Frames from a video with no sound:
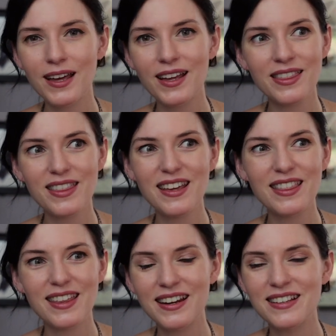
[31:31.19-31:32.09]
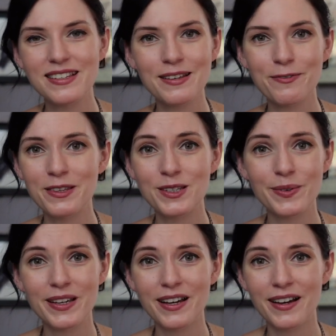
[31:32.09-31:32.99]
I think that is it for
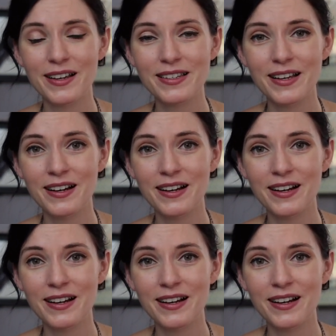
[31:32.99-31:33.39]
this week, guys.